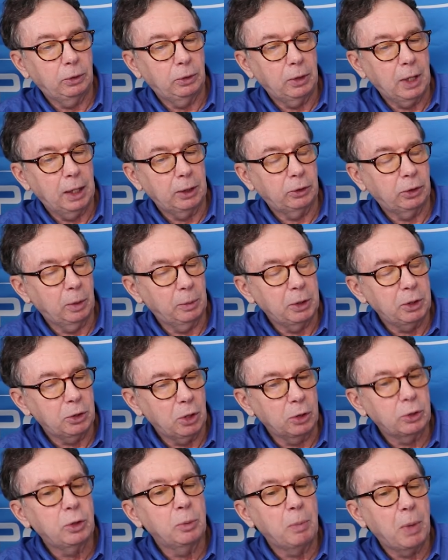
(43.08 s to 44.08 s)
that summing
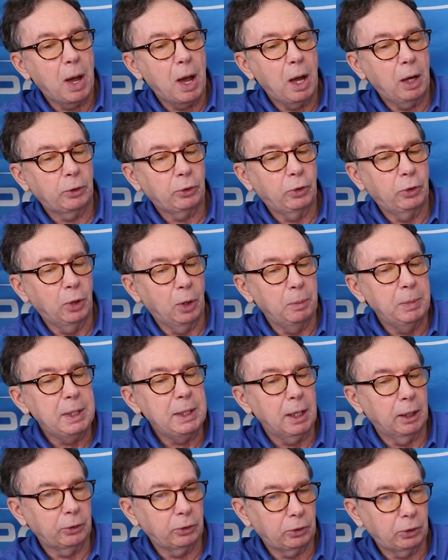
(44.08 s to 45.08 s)
junction box, there'll
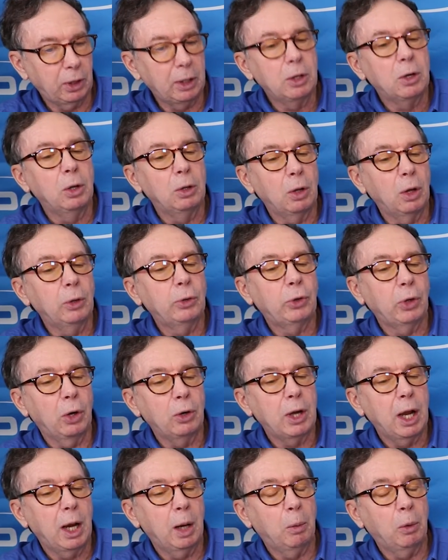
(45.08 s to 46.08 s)
be a single load cell
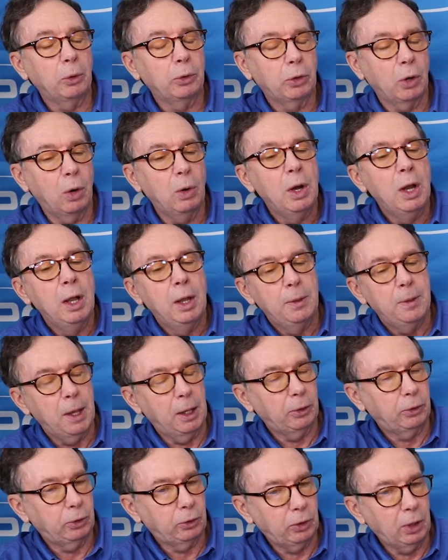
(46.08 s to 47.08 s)
cable. So
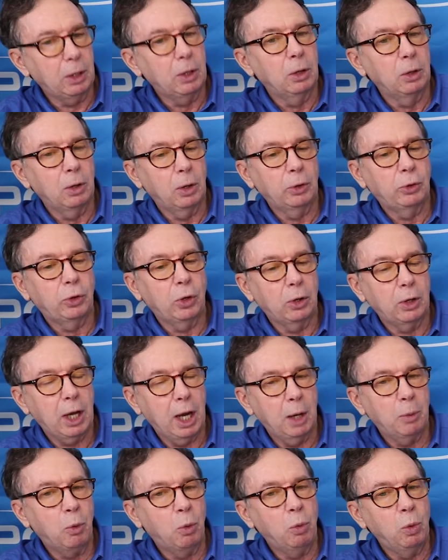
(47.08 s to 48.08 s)
that single load cell
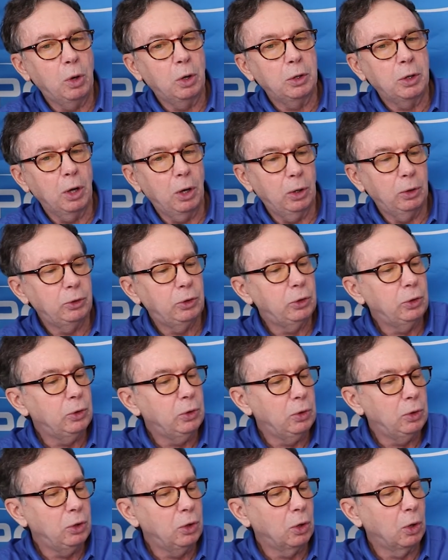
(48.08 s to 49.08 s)
cable will go to
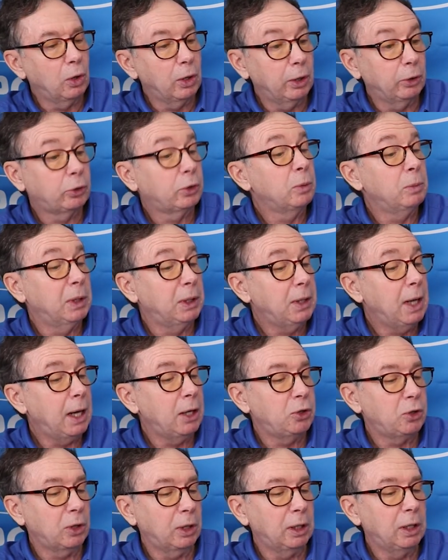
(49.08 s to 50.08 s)
your
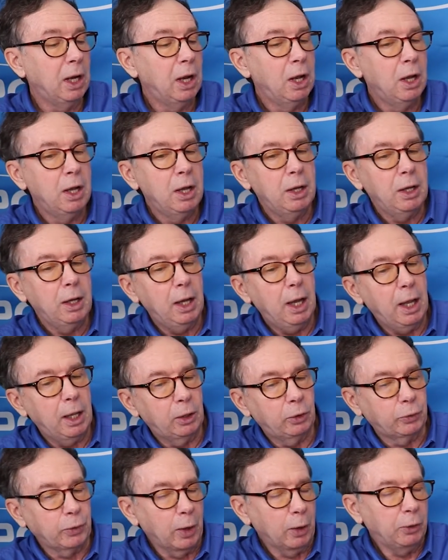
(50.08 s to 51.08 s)
instrumentation. And
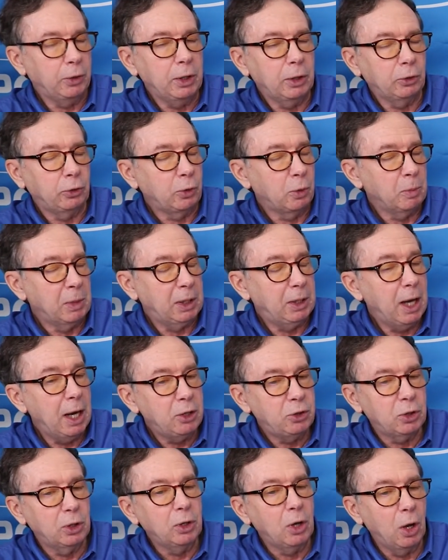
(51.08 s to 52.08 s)
as far as the
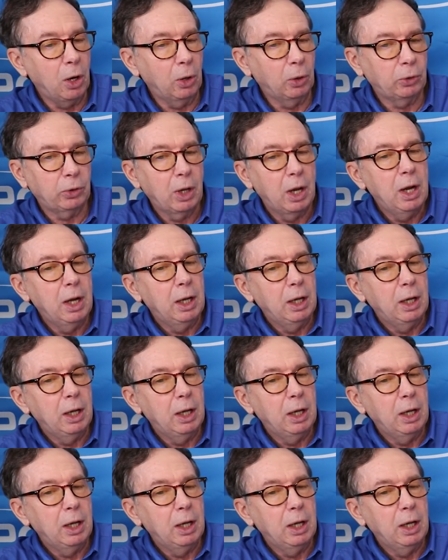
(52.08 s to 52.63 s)
instrumentation knows,